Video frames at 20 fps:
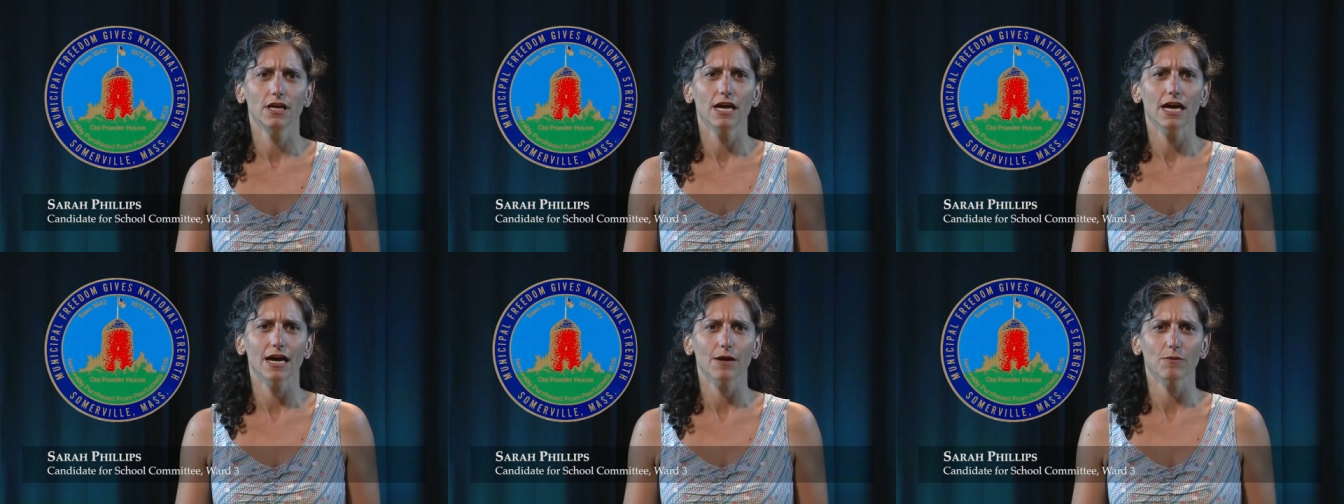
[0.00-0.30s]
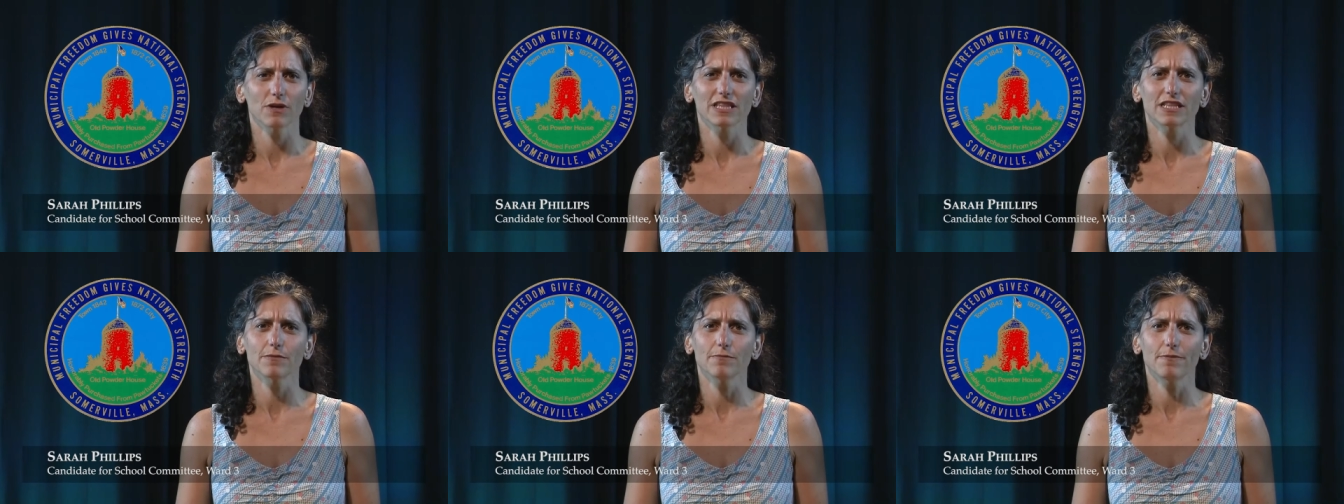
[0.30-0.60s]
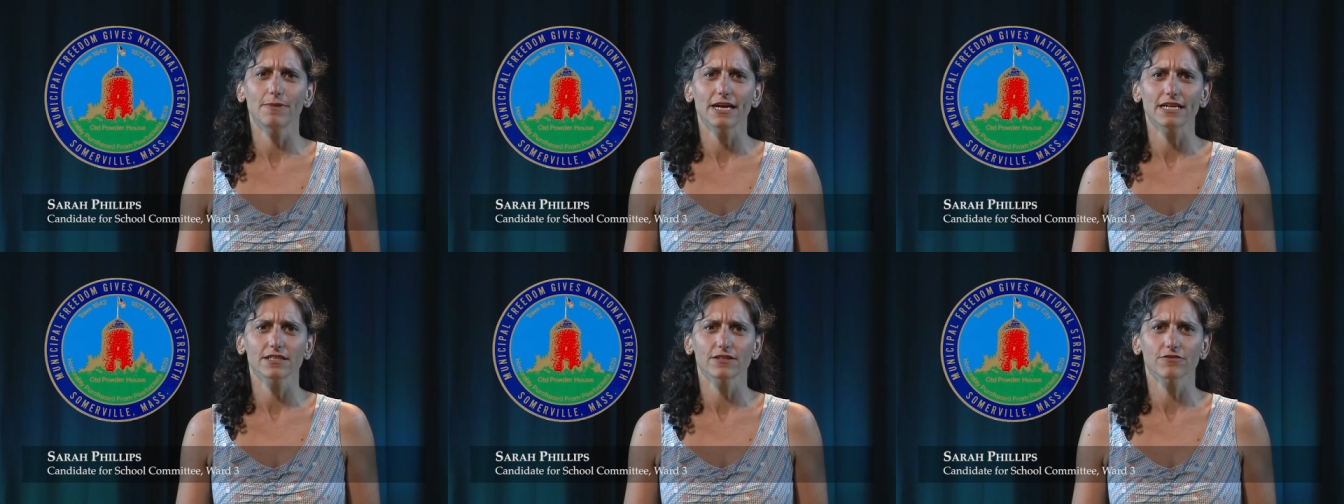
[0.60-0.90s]
I want the
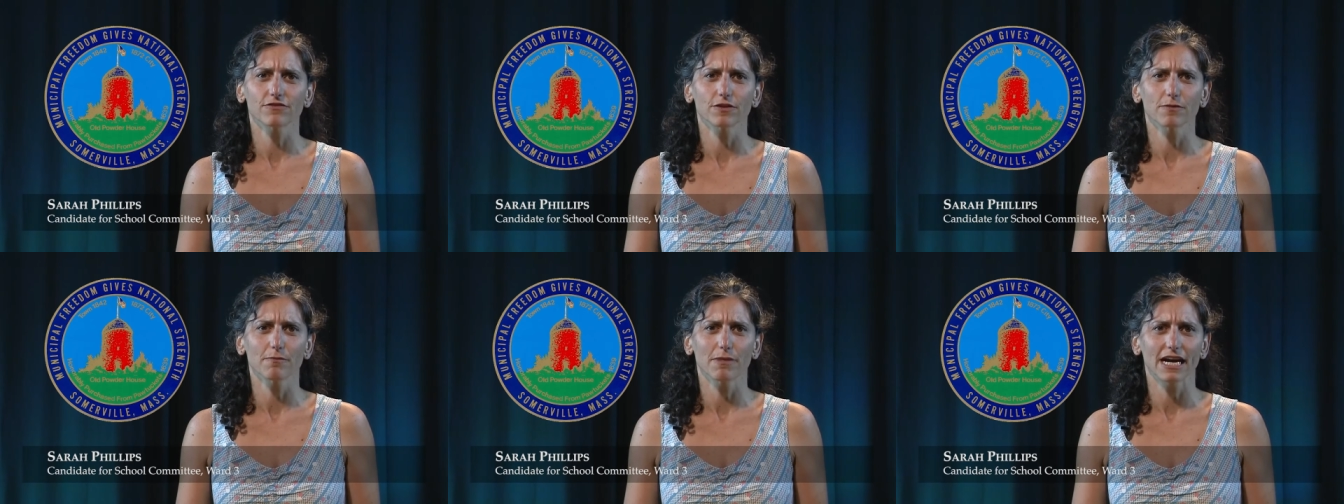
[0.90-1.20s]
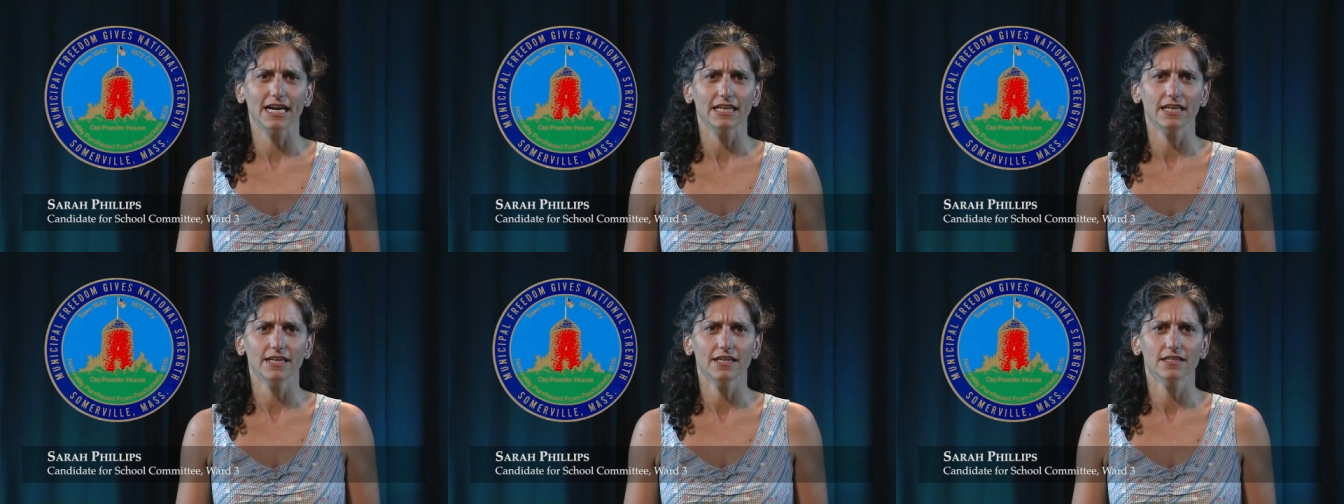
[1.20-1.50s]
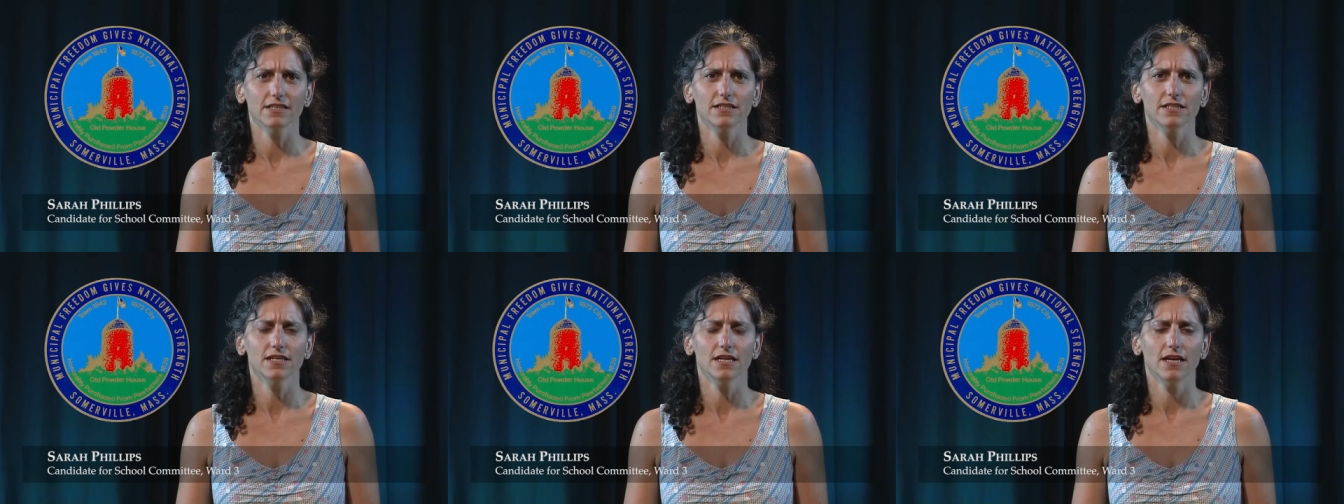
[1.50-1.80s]
best for my
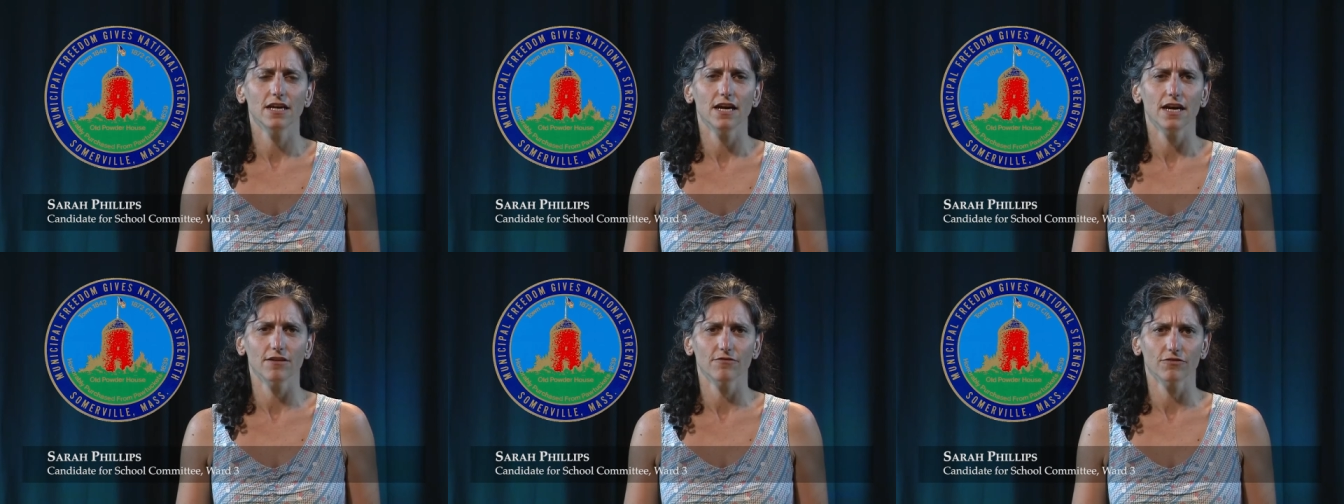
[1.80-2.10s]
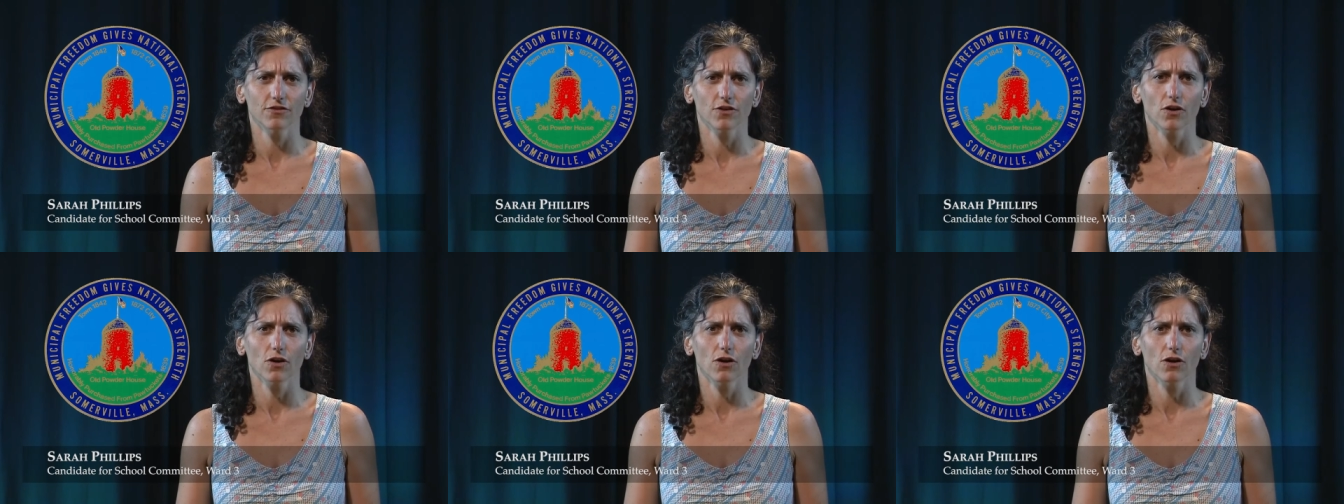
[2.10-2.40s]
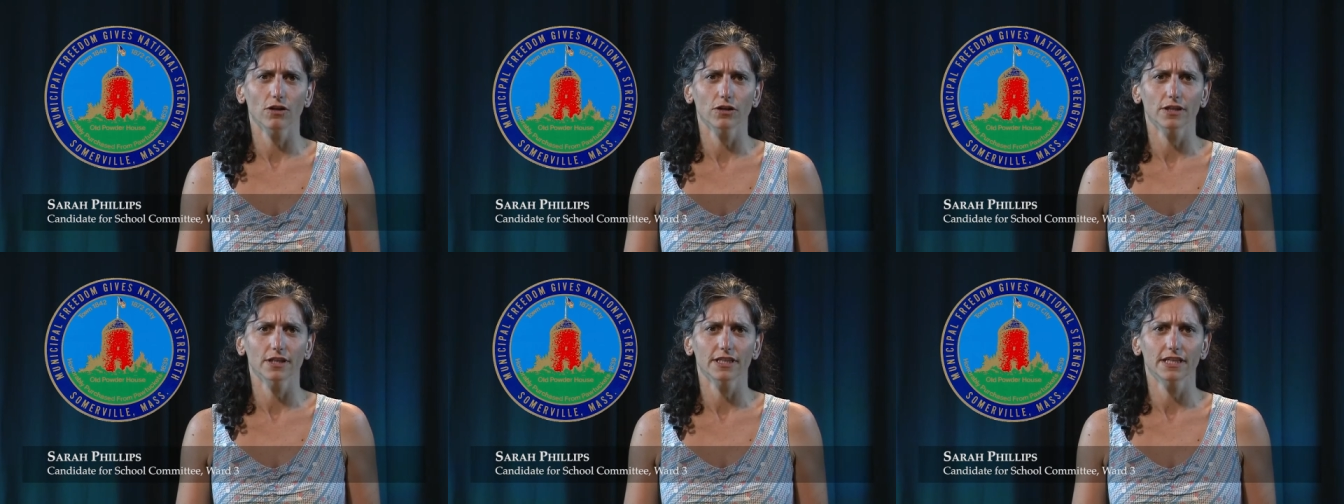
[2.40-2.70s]
kids and for
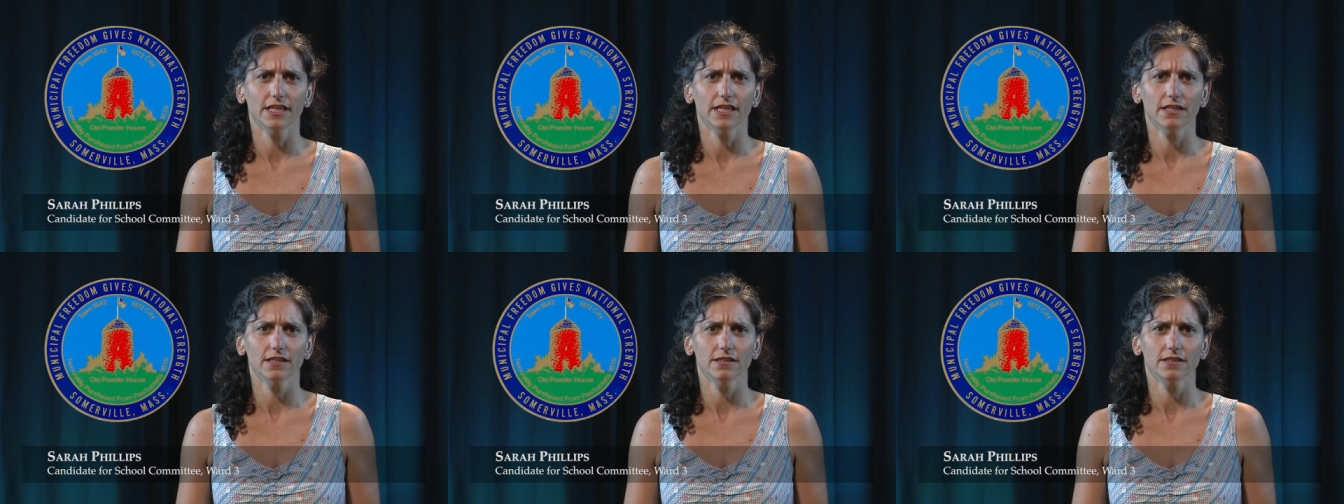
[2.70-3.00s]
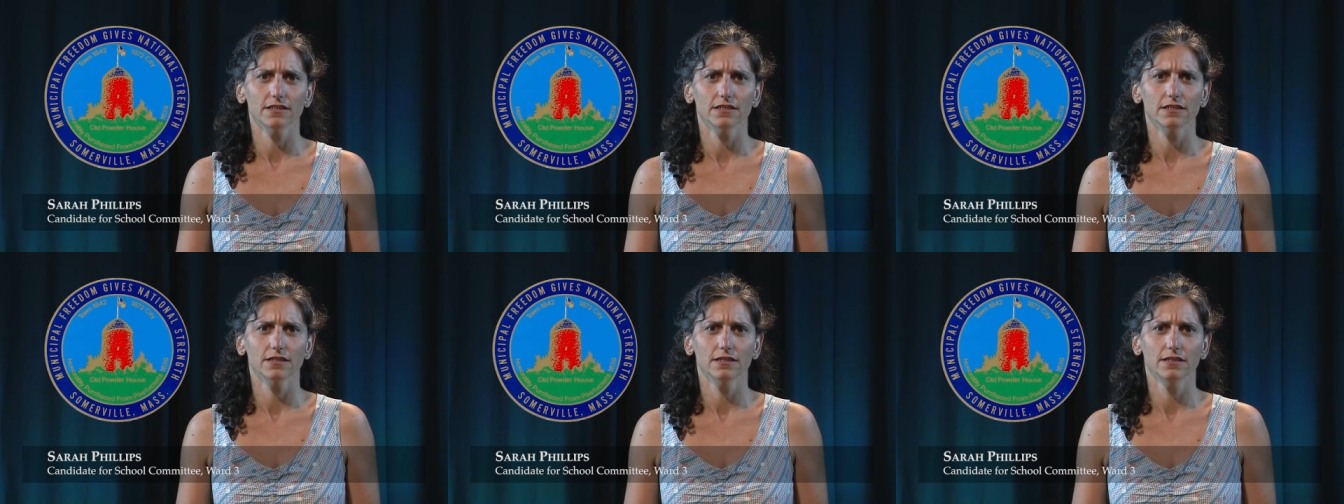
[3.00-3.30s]
all our kids.